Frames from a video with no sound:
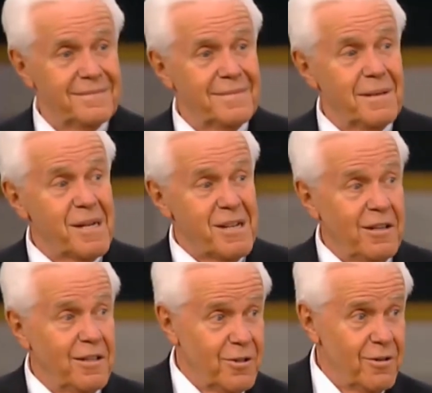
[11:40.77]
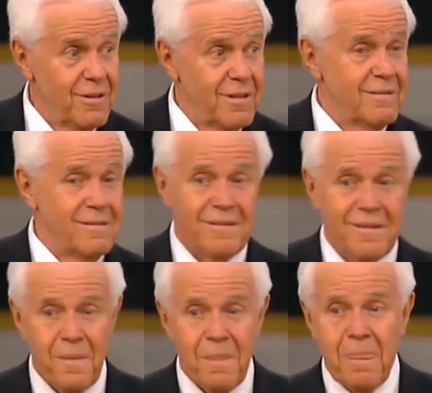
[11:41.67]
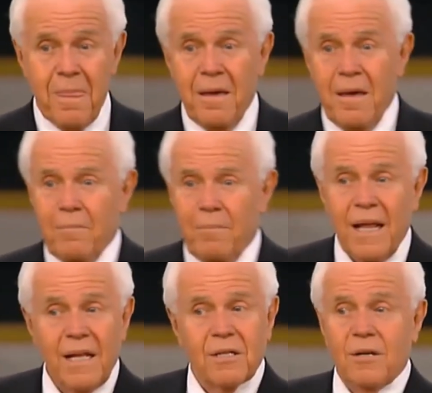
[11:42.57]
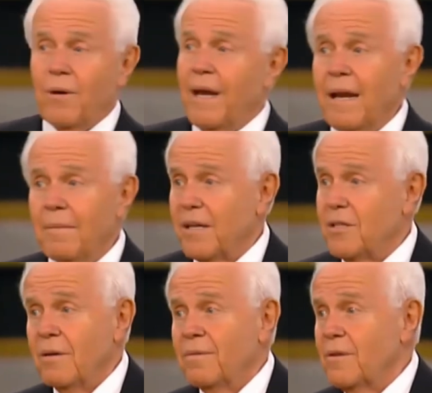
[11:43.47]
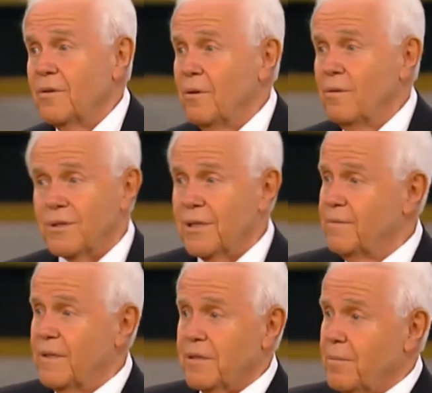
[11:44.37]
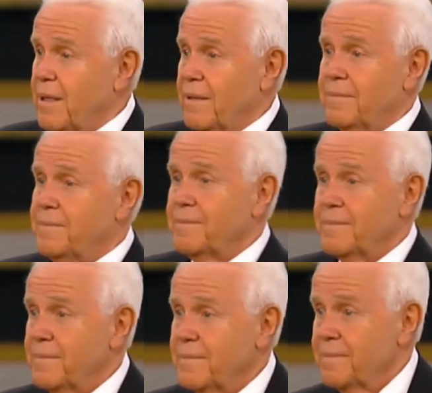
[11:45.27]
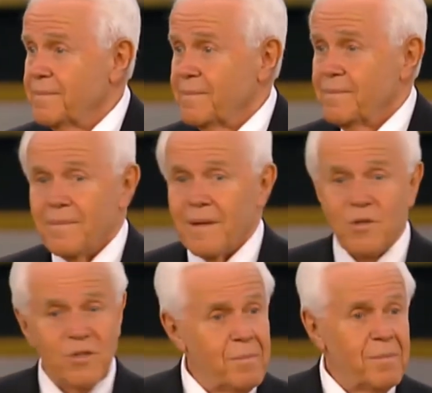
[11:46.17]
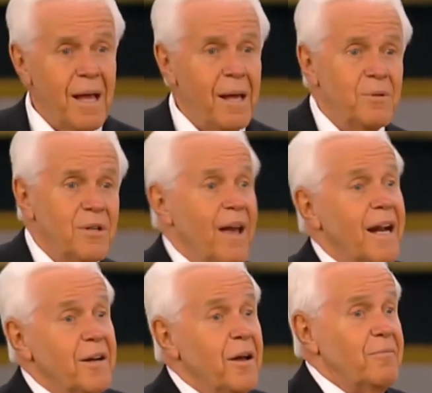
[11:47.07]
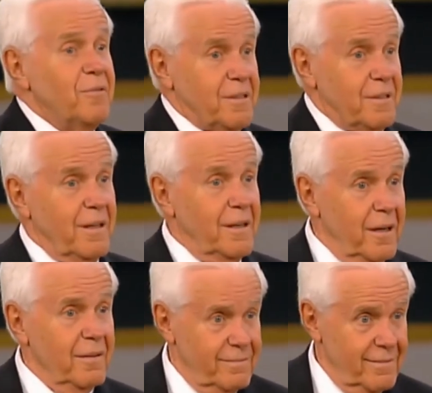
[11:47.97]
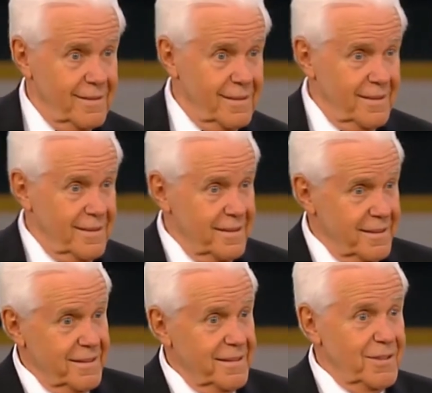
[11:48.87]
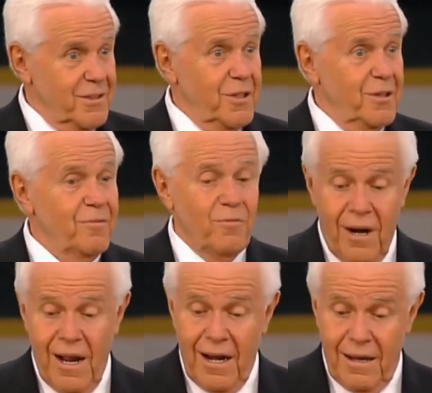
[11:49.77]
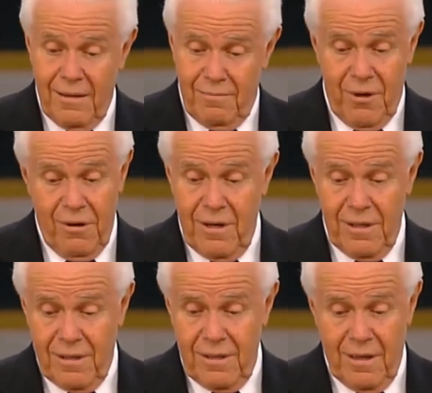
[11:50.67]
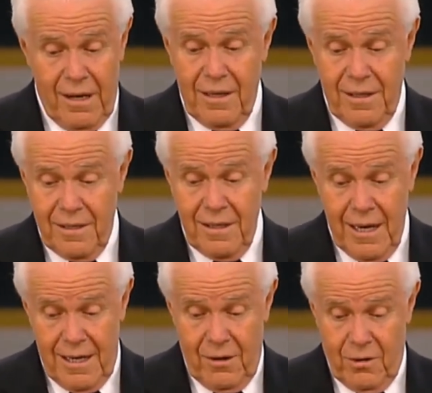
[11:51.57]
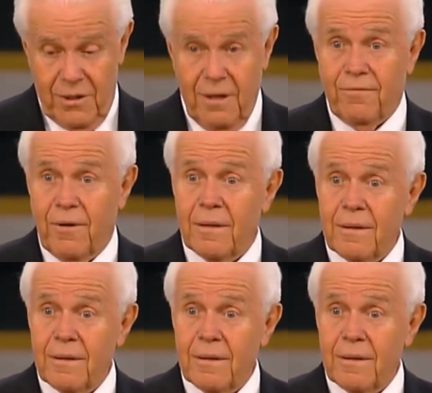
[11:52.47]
Am I telling the truth? But it's created by self-control and self-discipline. Because sometimes you've had enough with enough. See, you've run out of pureness and knowledge and long-suffering.